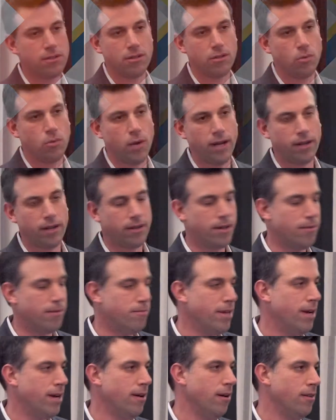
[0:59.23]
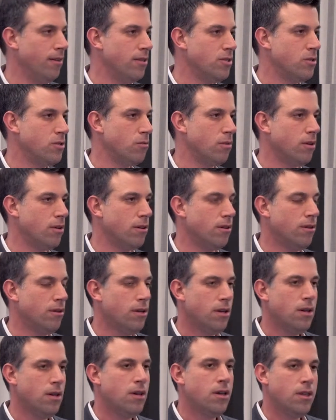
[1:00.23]
a quick minute on this. So we're
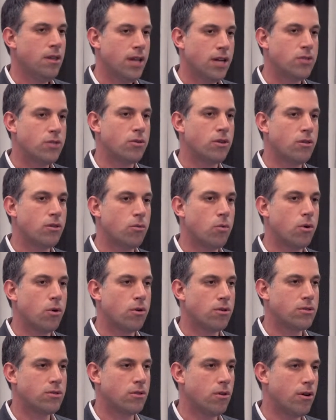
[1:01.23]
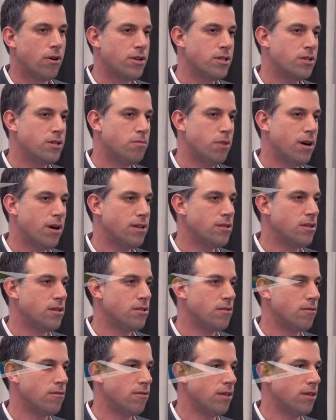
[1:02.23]
actually the world's largest processor of